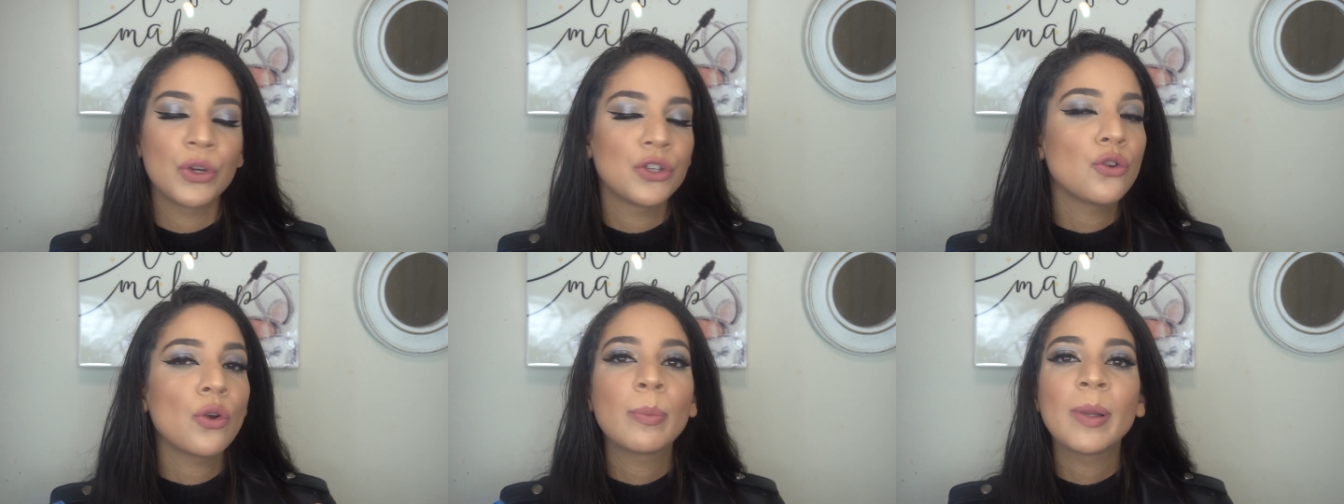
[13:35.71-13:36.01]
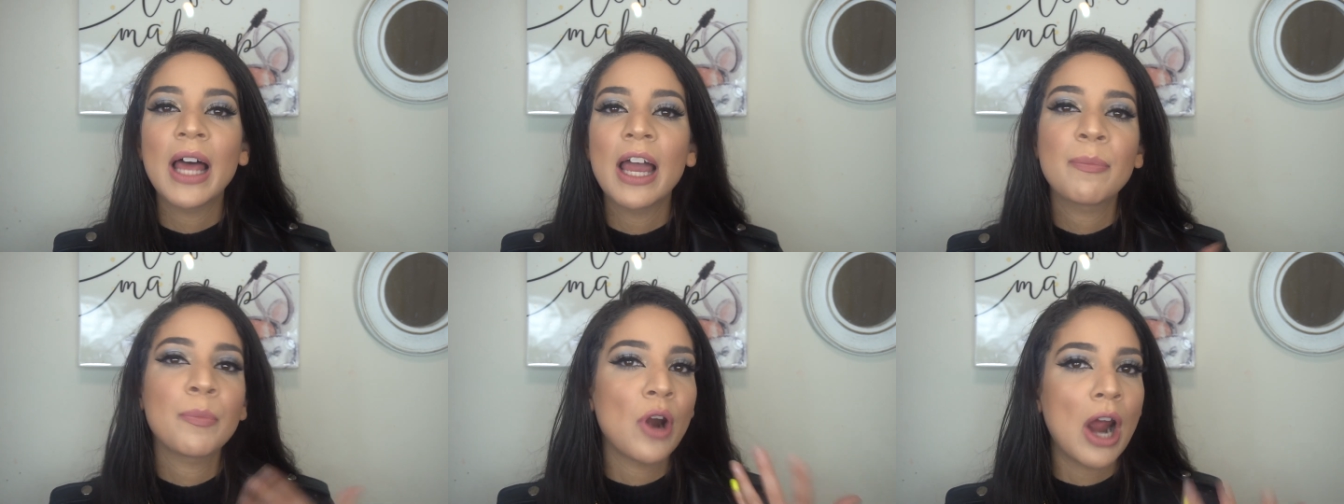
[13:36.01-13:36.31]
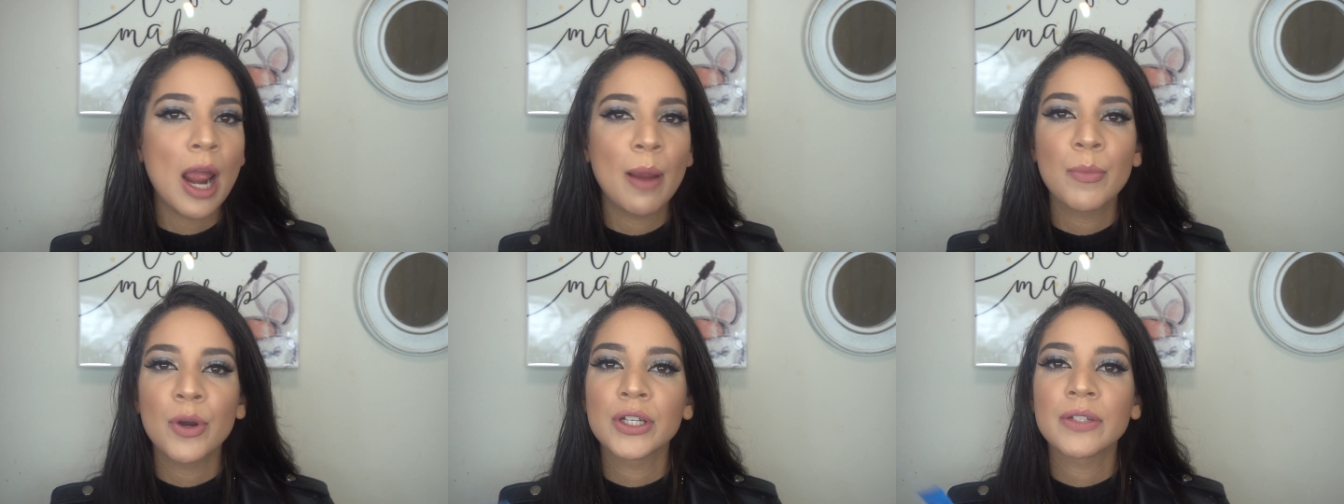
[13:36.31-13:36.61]
When you apply
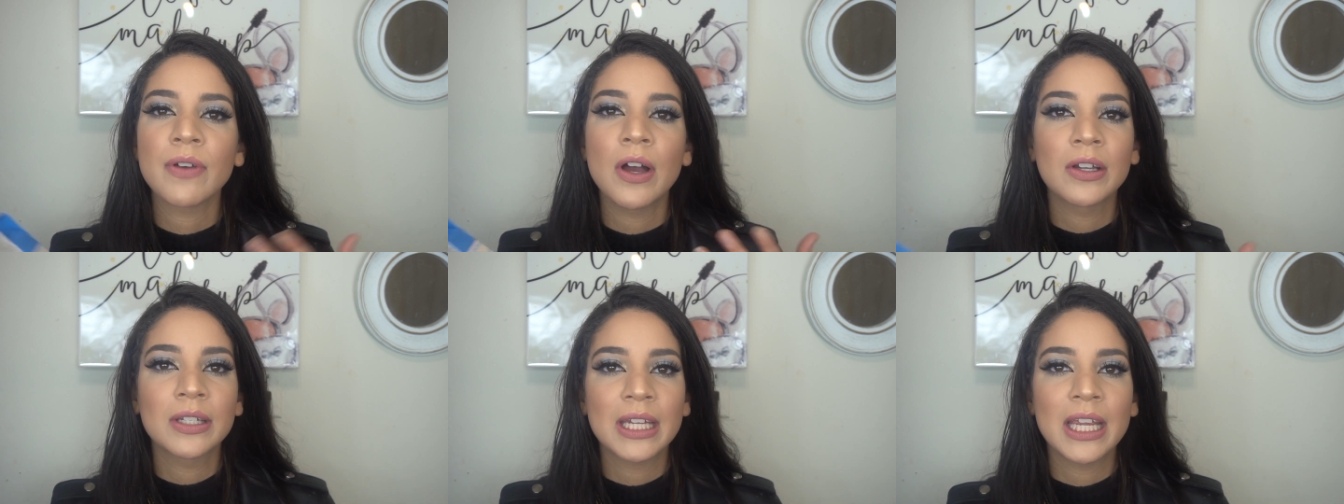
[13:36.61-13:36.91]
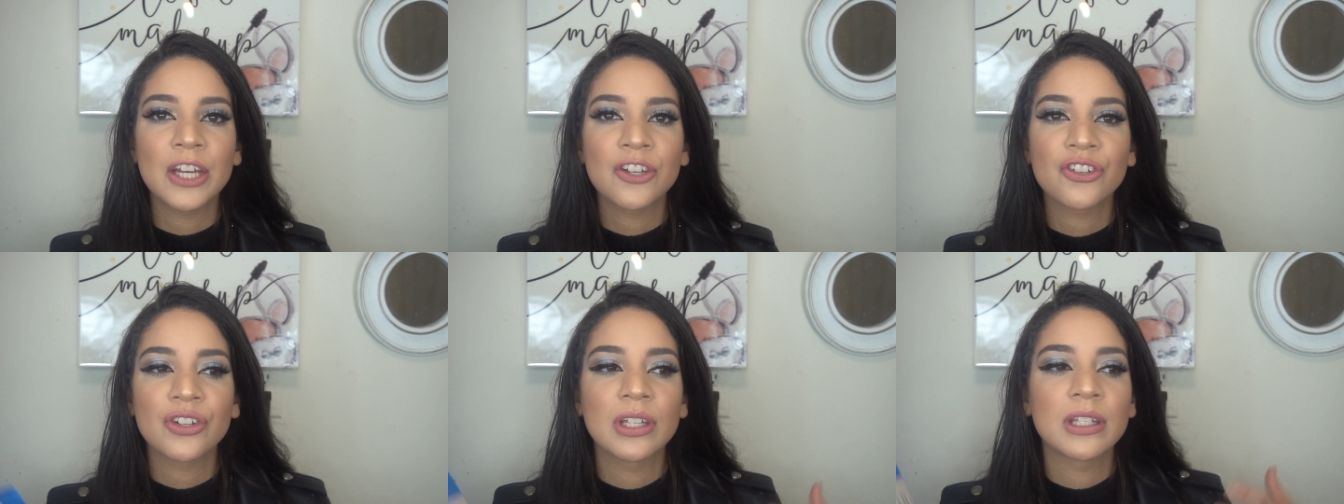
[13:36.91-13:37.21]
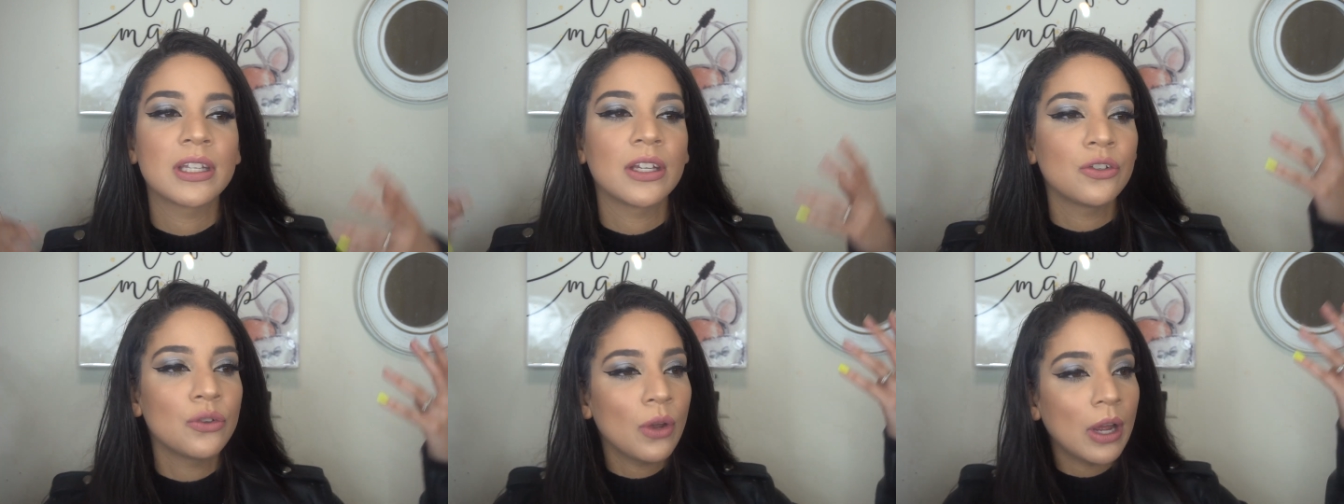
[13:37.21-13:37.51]
primers,
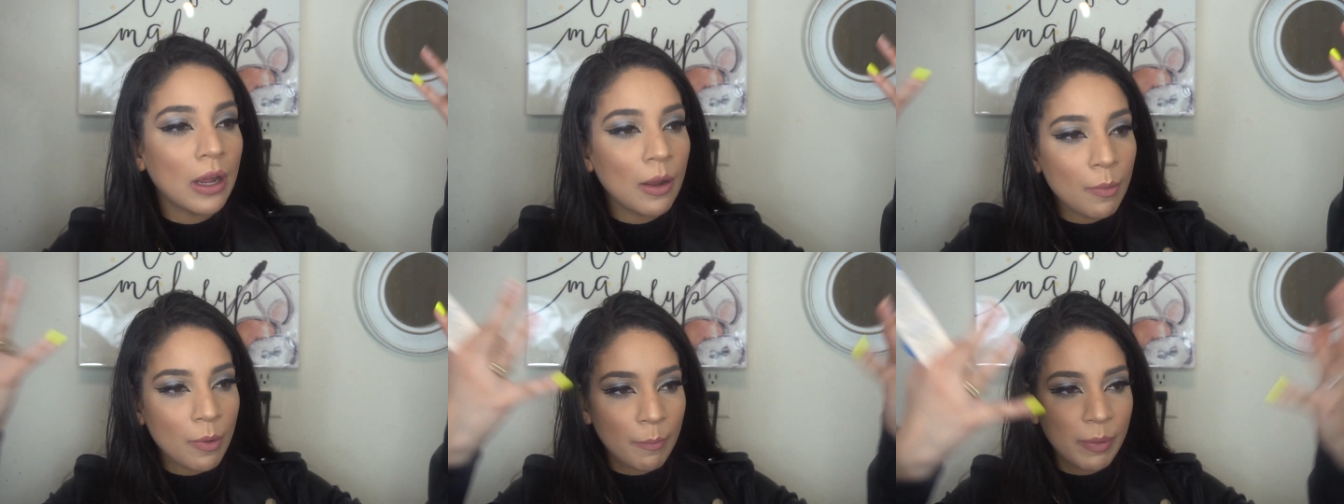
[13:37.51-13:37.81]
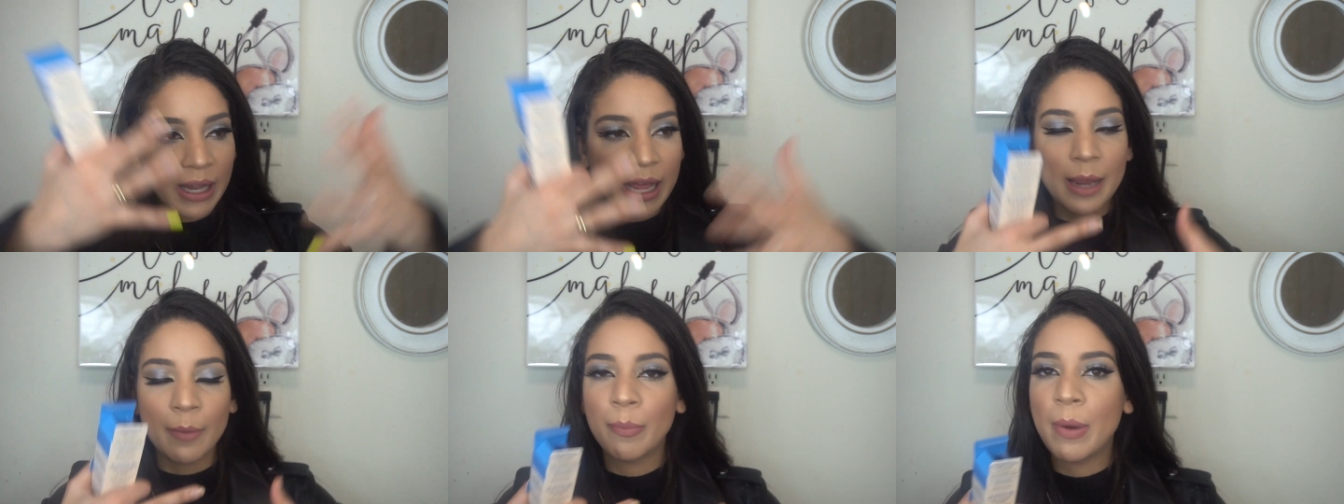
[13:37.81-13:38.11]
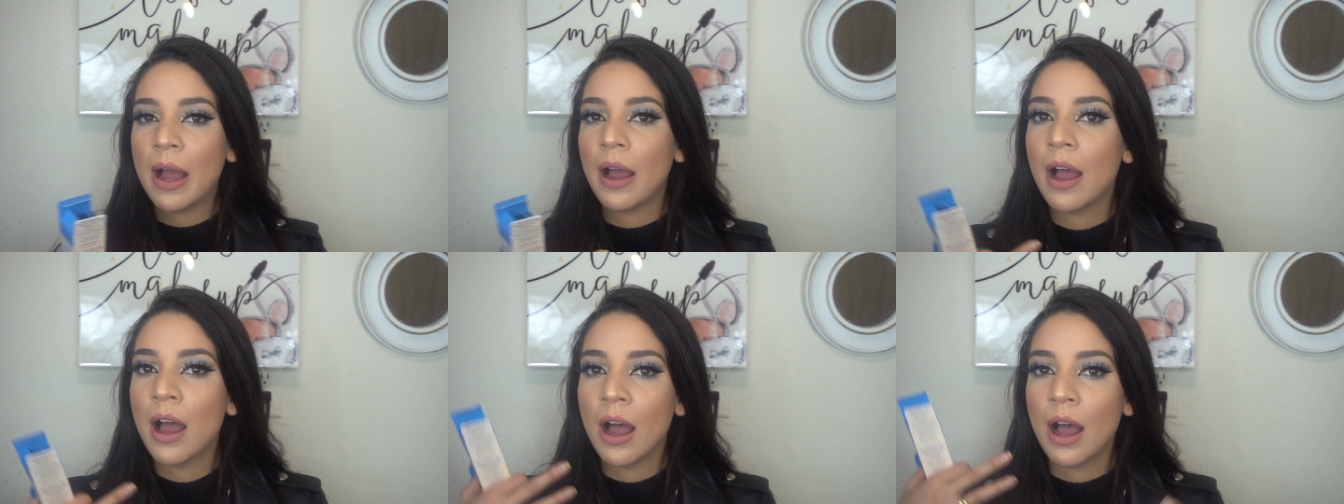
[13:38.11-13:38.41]
foundations, and you apply
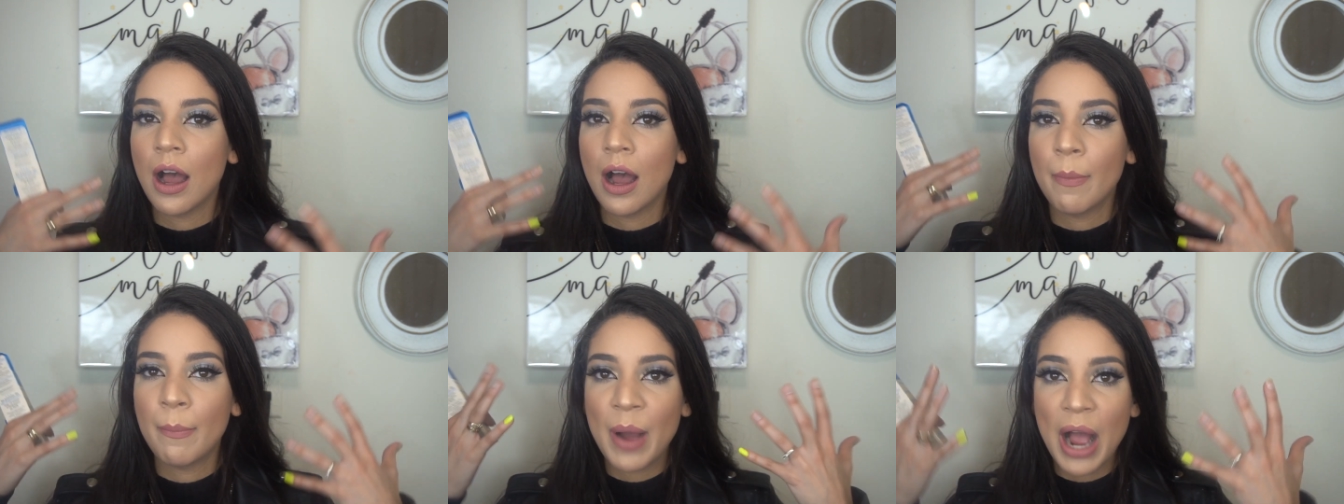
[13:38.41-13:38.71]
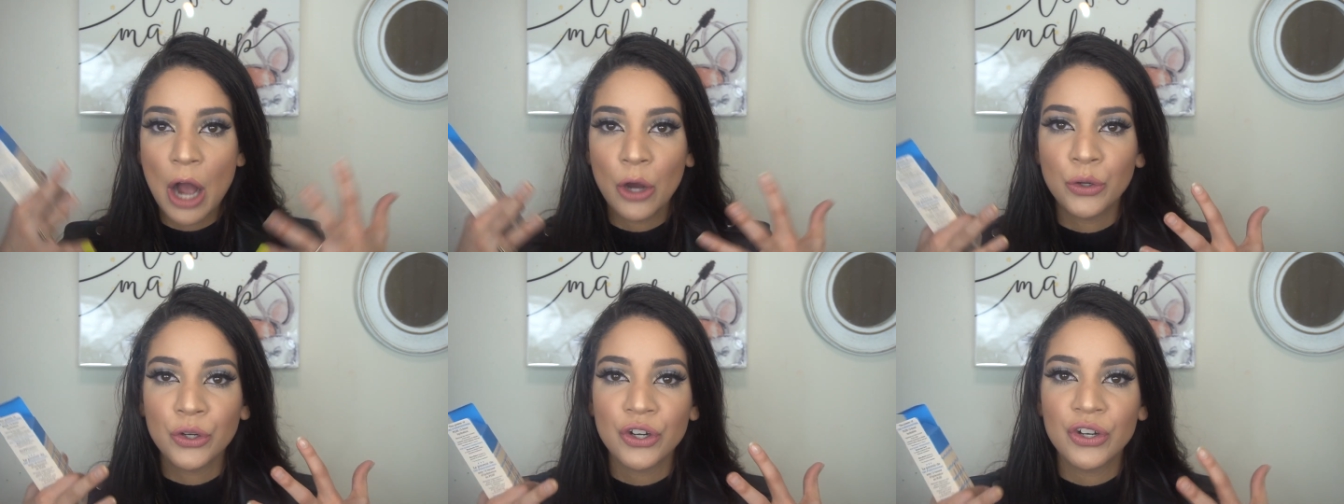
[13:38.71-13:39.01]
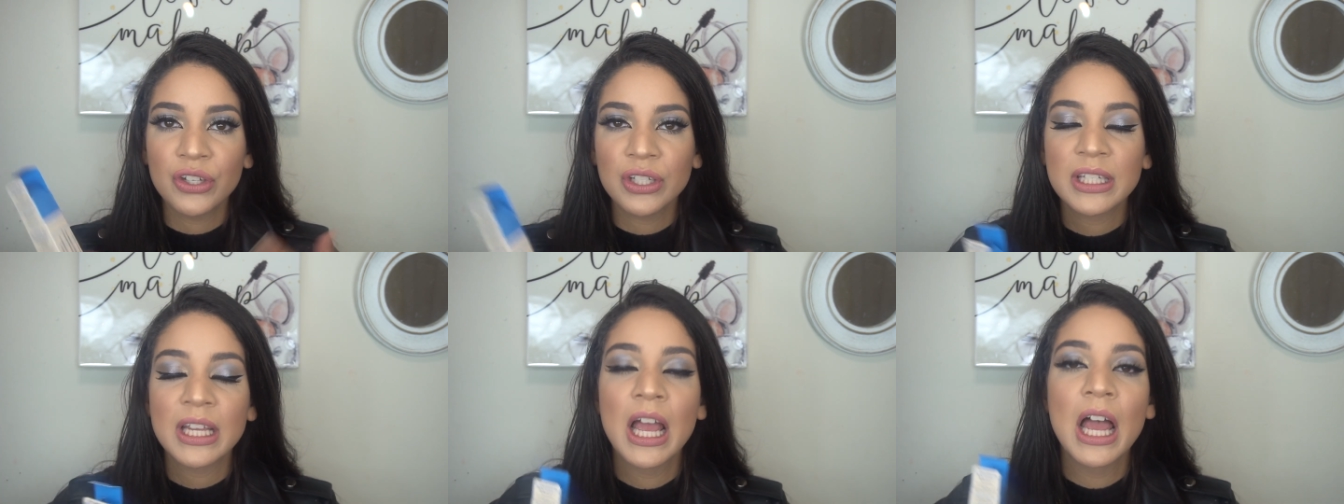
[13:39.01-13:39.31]

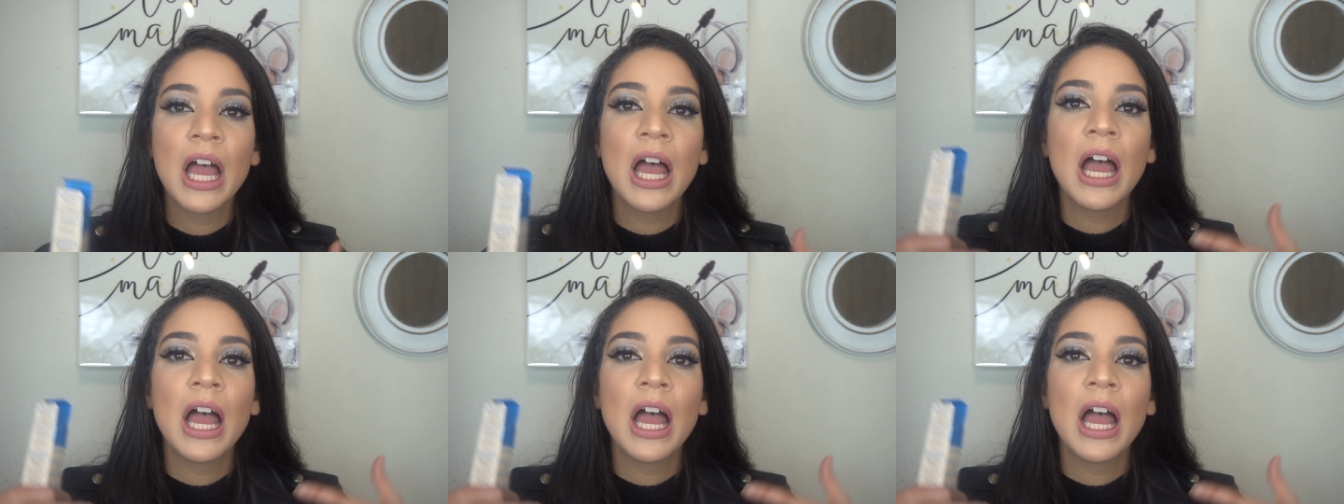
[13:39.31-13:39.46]
powders,